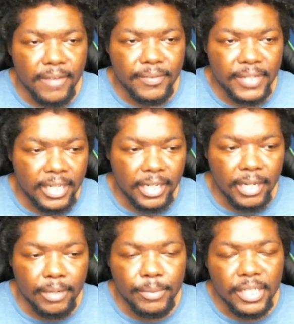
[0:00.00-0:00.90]
in like
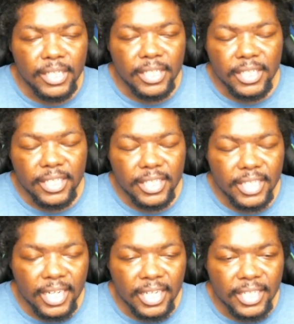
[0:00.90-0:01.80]
a
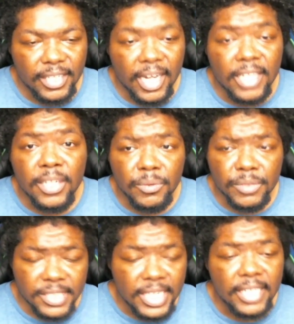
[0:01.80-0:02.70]
unknown
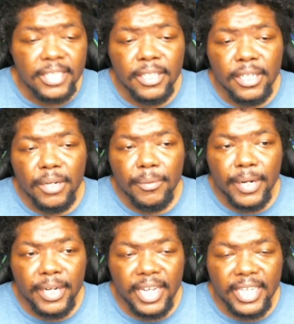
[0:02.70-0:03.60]
scene
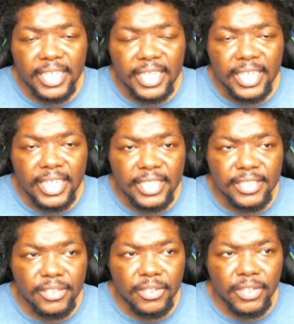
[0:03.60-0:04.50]
where like you can
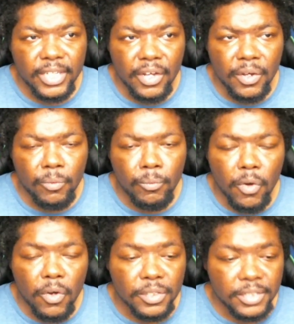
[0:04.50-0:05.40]
scale
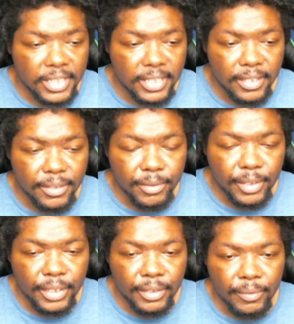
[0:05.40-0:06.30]
walls
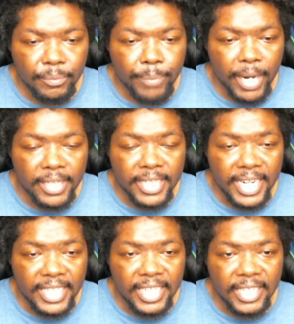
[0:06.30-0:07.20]
better than
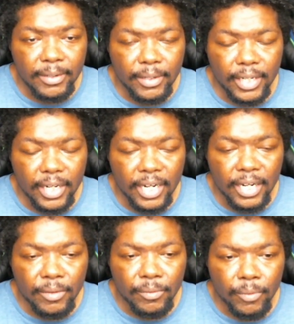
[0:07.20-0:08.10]
any
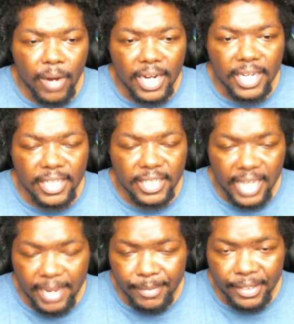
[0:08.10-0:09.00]
rock
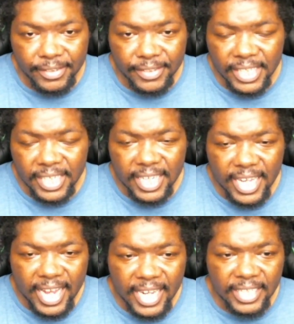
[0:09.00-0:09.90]
climber,
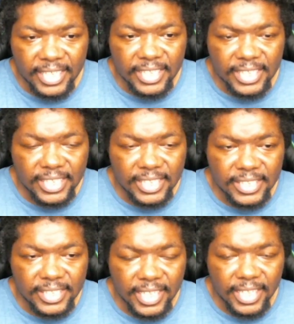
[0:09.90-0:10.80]
and
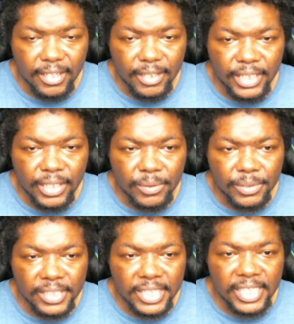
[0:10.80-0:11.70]
is
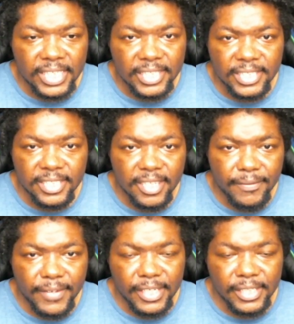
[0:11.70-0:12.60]
skin as
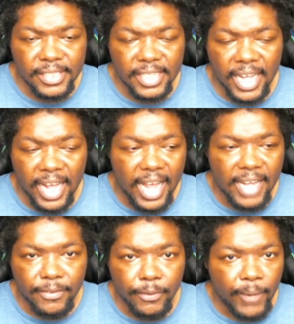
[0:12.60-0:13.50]
tough as a hide
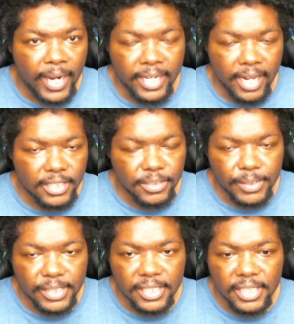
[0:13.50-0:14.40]
of a
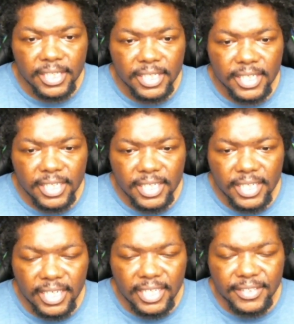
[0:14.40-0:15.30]
rhinoceros.
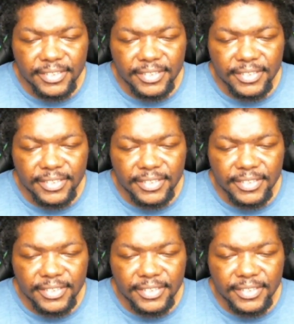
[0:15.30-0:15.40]
uh